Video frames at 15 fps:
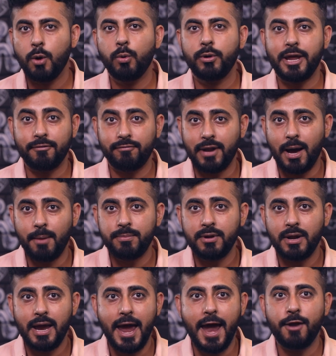who develop
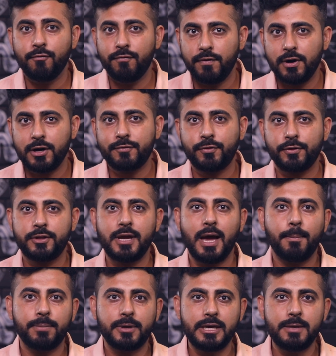and work for the
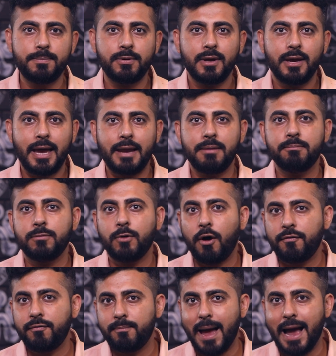upkeep and
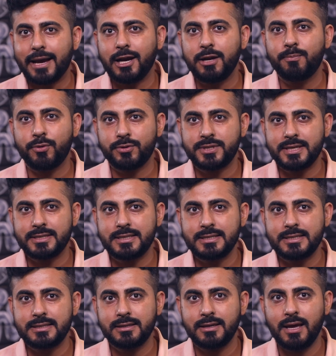of back-end
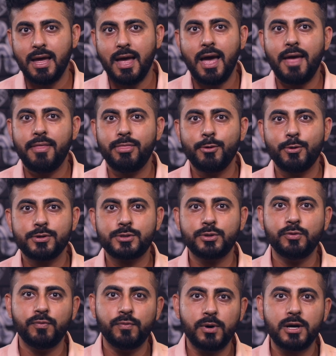processes, and those
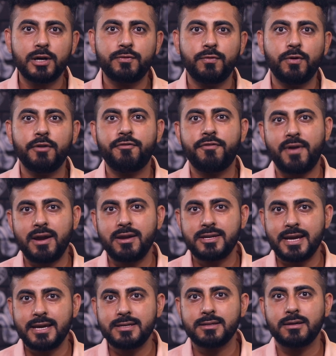who worked for
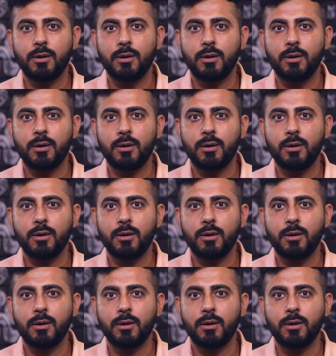front-end